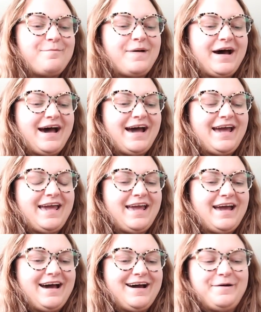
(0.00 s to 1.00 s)
my,
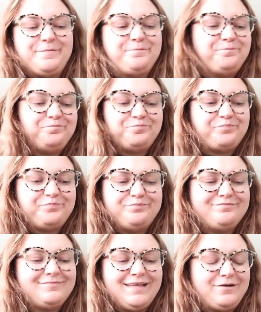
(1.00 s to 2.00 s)
um,
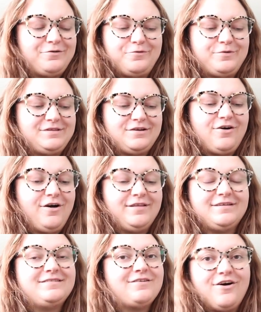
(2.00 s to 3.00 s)
I don't know what to call
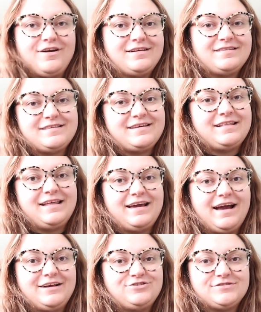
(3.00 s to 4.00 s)
this. Honestly, like
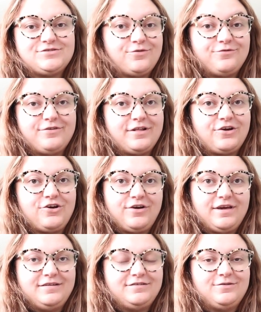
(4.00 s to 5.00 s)
I just don't feel like
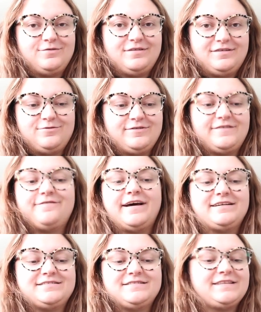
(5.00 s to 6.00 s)
cooking. So this was the
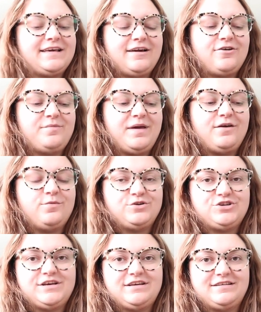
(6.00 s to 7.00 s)
fastest thing I could make,
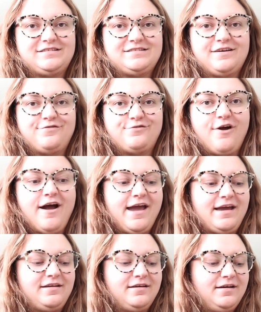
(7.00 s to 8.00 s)
which is a
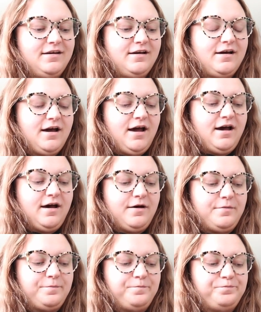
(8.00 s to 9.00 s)
fried
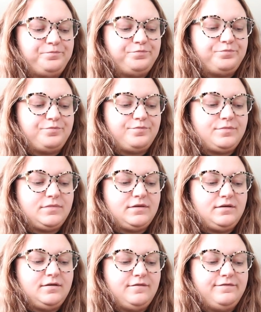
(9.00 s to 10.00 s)
um,
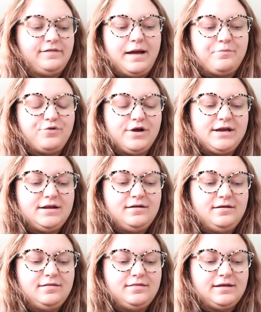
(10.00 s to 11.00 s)

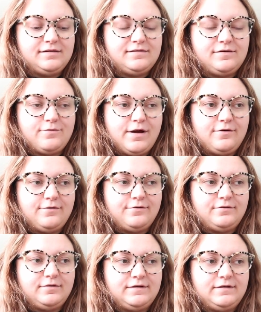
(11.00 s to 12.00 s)
flatbread that's
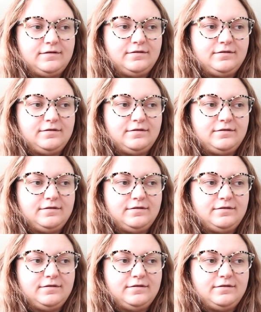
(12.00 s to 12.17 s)
around